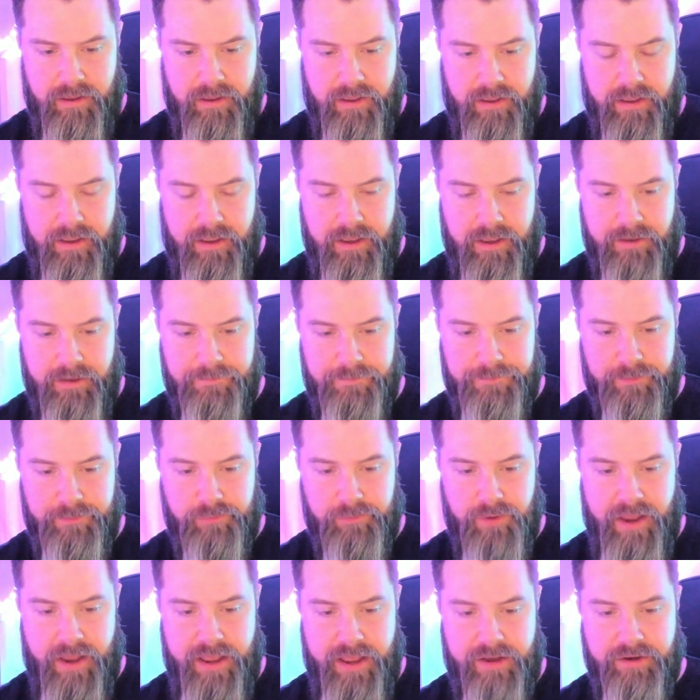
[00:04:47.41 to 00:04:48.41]

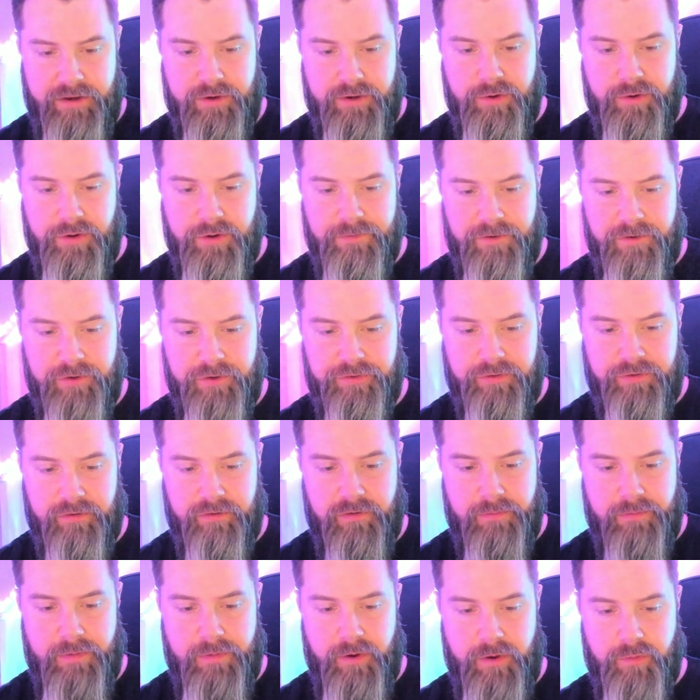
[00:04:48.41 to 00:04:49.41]
infrared universal
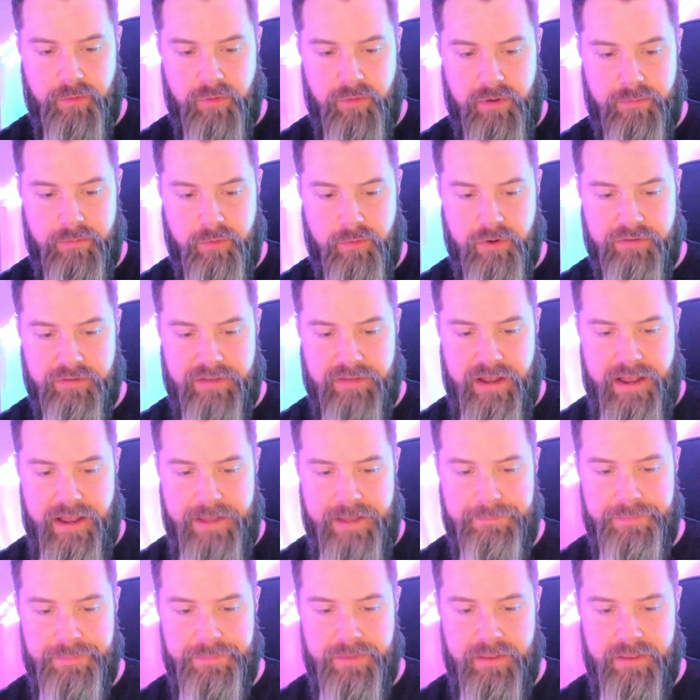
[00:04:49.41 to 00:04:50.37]
remote one more time.